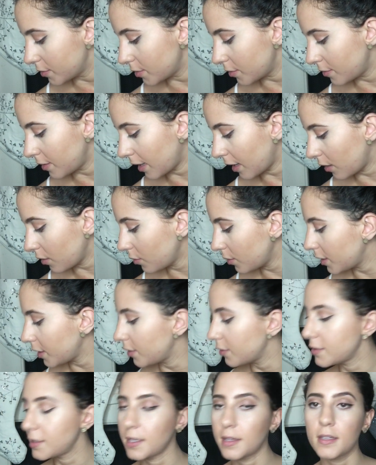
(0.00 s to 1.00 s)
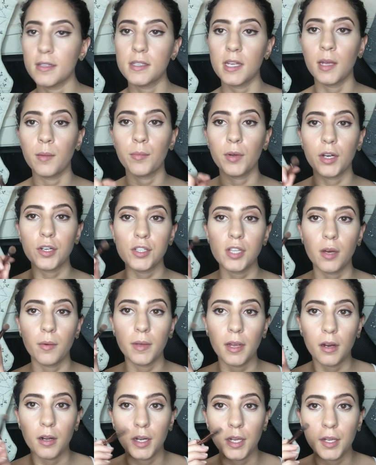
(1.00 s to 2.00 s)
So now, using the same brush that
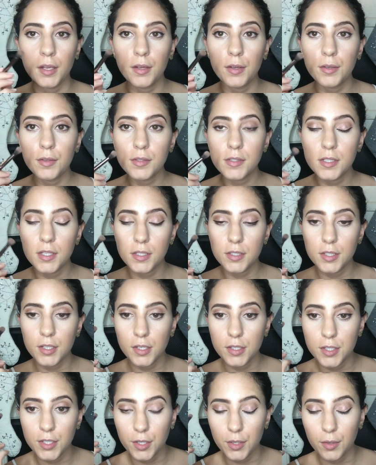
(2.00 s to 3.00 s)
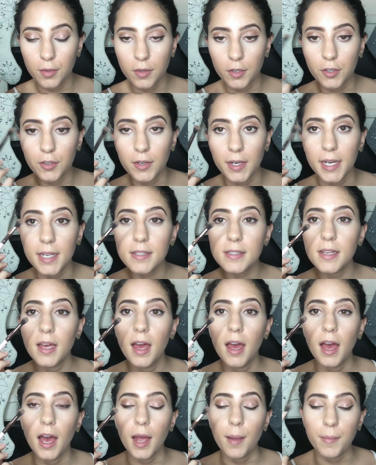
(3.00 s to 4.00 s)
we already used to do the crease,
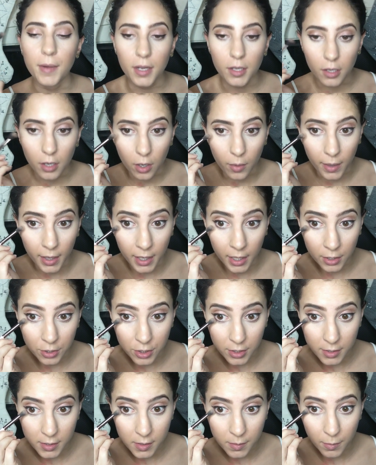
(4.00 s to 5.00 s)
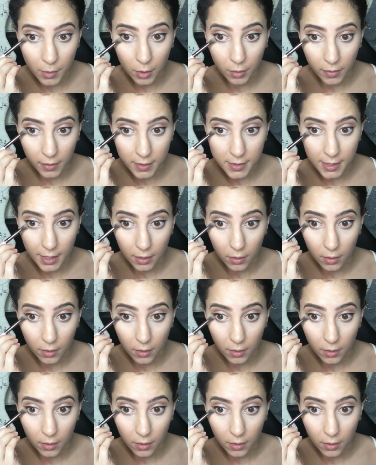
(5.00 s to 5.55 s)
I'm going to go in and just smoke this